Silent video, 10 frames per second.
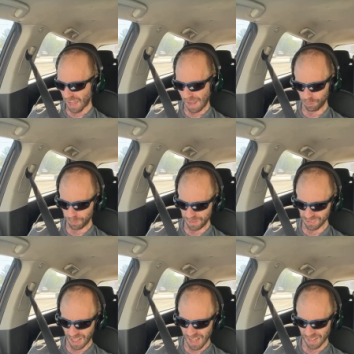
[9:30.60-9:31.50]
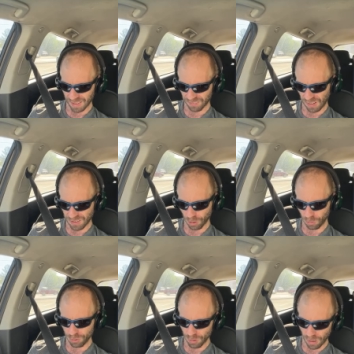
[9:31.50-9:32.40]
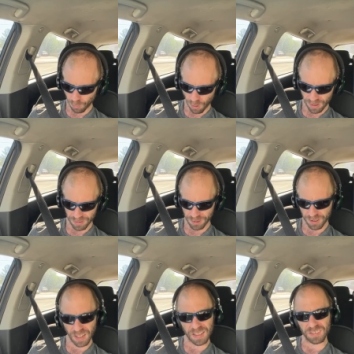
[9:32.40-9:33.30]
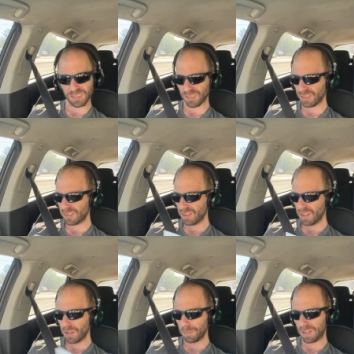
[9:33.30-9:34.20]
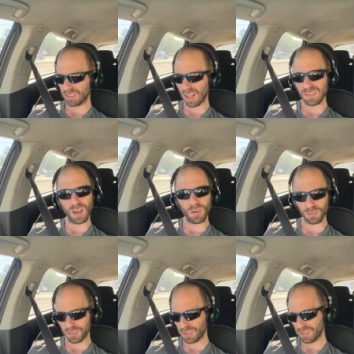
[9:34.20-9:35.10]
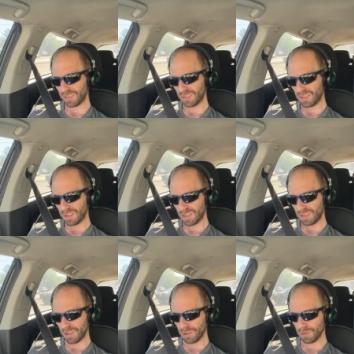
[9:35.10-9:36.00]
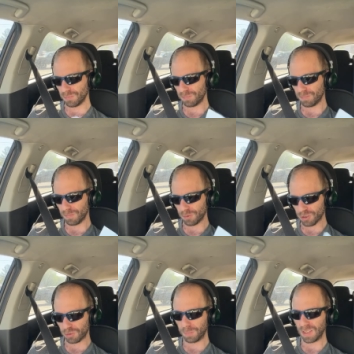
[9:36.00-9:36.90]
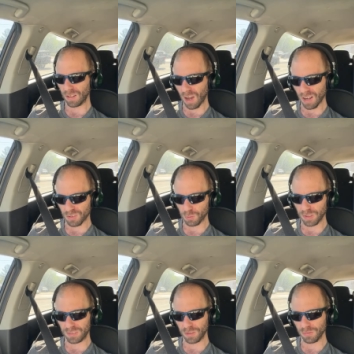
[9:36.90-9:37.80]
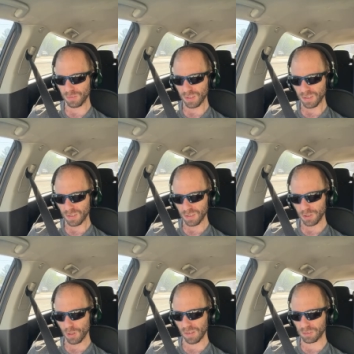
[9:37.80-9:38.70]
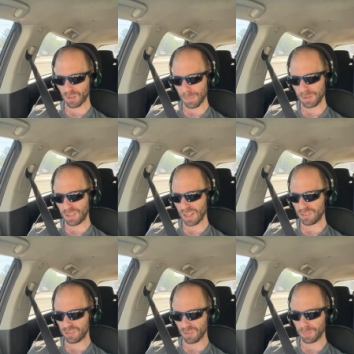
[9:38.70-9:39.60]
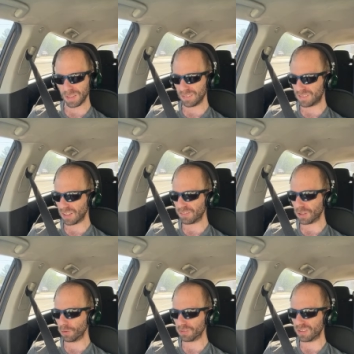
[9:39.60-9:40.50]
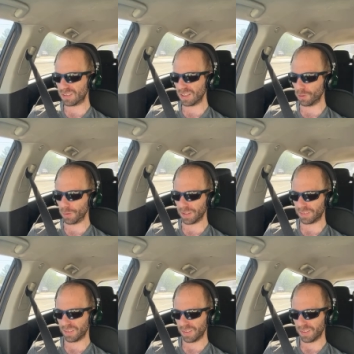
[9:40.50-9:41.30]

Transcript: "I would be lying if I told you I wanted your case, because I don't. Just being honest with you, you have a reputation of being difficult to deal with.